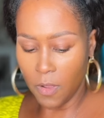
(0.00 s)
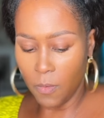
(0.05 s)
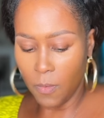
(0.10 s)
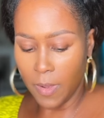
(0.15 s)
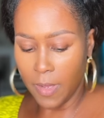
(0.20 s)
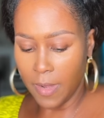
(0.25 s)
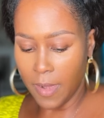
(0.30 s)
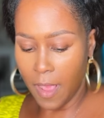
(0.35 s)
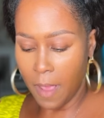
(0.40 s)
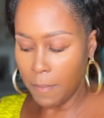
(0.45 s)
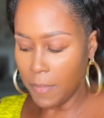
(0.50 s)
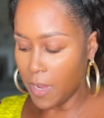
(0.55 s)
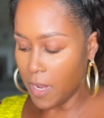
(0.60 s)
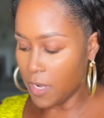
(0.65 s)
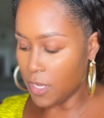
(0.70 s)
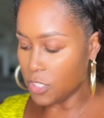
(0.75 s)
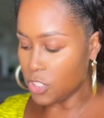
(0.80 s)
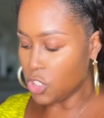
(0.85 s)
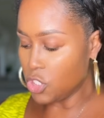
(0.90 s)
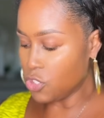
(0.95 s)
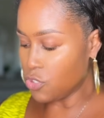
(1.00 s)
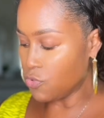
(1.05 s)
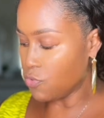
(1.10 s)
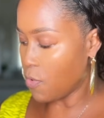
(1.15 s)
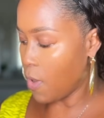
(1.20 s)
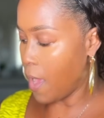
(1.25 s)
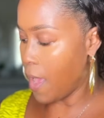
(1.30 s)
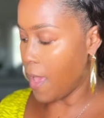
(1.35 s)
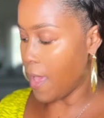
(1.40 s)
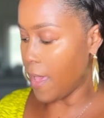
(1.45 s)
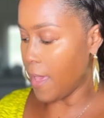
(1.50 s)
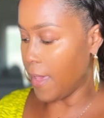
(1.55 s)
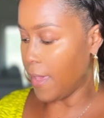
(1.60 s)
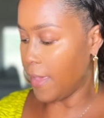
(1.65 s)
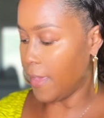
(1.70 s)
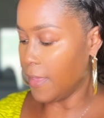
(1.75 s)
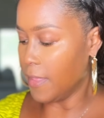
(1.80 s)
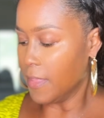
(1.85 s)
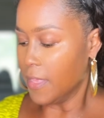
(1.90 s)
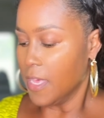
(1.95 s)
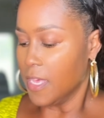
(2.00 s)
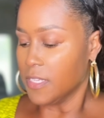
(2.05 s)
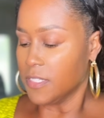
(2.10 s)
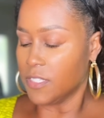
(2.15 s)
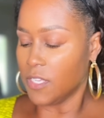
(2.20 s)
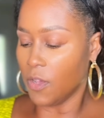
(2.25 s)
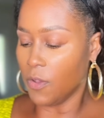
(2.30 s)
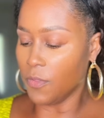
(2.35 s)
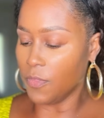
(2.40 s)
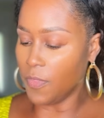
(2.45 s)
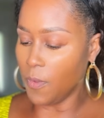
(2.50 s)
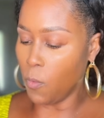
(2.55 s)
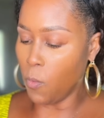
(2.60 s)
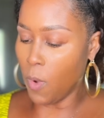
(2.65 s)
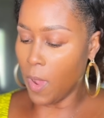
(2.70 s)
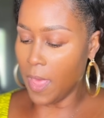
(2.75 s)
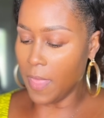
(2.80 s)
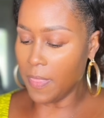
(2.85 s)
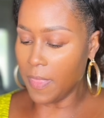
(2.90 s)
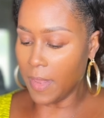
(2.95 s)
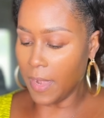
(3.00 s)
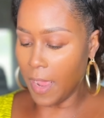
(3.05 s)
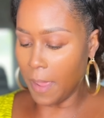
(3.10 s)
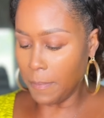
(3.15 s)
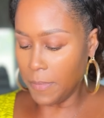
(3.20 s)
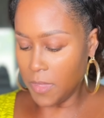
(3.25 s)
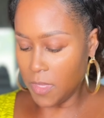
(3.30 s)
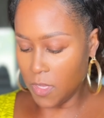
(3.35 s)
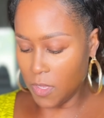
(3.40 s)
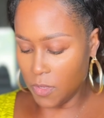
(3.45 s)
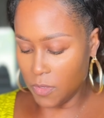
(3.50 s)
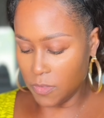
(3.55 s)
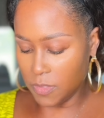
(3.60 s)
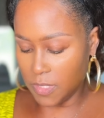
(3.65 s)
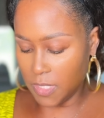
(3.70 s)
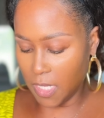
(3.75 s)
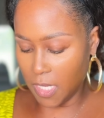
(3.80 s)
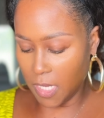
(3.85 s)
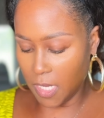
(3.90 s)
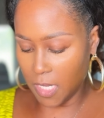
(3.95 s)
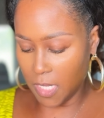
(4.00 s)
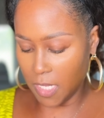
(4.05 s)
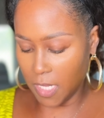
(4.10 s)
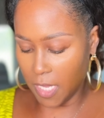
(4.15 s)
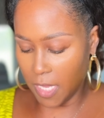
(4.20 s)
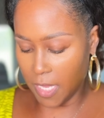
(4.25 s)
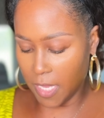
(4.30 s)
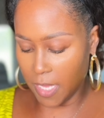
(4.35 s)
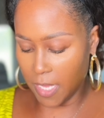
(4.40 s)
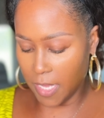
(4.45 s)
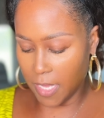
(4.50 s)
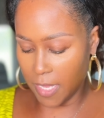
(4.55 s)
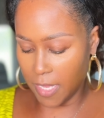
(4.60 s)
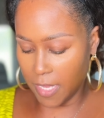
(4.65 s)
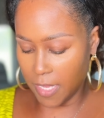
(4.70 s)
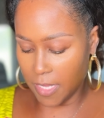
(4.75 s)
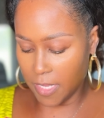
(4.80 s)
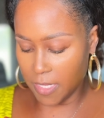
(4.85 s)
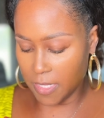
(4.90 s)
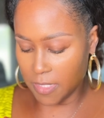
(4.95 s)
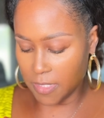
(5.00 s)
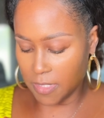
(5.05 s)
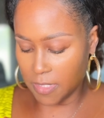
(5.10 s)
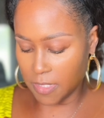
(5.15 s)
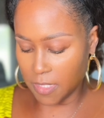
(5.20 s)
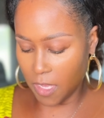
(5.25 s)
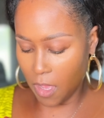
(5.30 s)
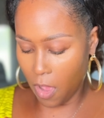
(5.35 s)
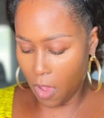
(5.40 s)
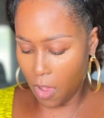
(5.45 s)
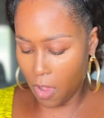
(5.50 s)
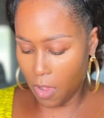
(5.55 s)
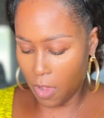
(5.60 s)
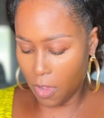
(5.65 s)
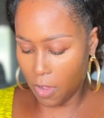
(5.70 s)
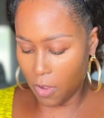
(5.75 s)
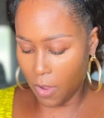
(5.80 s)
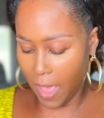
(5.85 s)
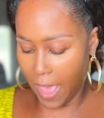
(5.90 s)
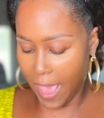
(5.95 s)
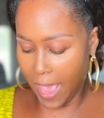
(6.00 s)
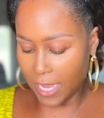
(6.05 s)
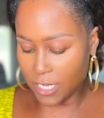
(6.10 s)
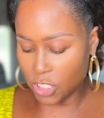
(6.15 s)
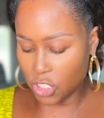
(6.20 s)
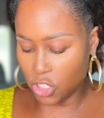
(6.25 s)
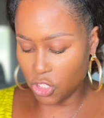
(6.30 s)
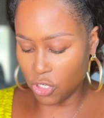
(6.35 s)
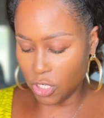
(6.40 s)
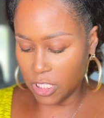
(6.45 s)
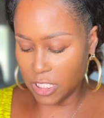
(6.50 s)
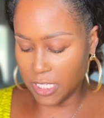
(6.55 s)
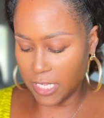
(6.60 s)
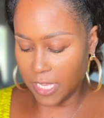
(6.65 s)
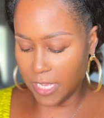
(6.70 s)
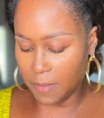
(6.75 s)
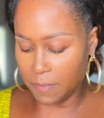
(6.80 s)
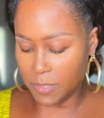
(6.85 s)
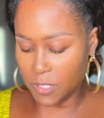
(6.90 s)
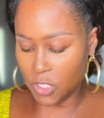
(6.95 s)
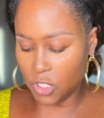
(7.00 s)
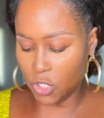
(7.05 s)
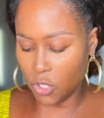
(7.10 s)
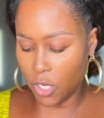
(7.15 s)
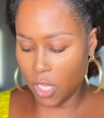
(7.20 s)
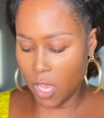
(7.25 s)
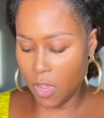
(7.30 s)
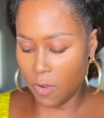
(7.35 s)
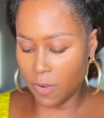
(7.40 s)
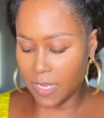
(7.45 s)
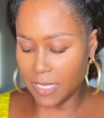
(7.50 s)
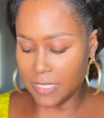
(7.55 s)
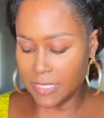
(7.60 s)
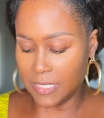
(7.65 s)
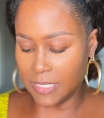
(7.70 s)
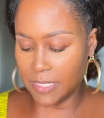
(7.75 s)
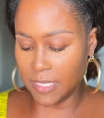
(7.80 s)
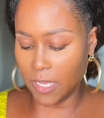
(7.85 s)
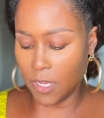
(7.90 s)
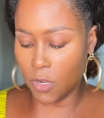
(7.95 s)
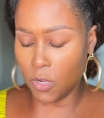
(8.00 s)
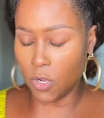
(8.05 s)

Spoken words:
what? I'm gonna try. So the one that I'm using is called Extra Deep Studio Conceal